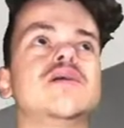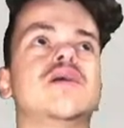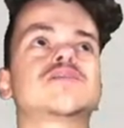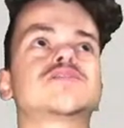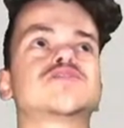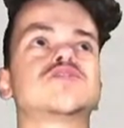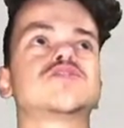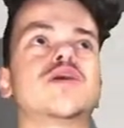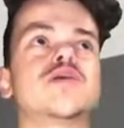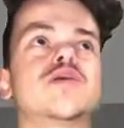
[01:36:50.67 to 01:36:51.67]
Because I don't know
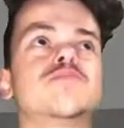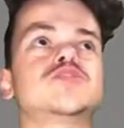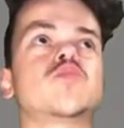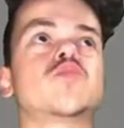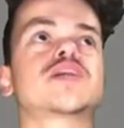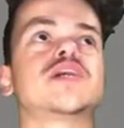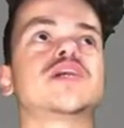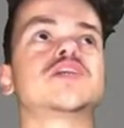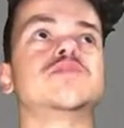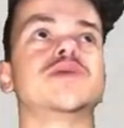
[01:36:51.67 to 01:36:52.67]
how much work that's
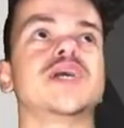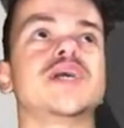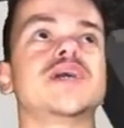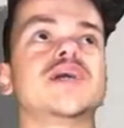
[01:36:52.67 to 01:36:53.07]
going to be.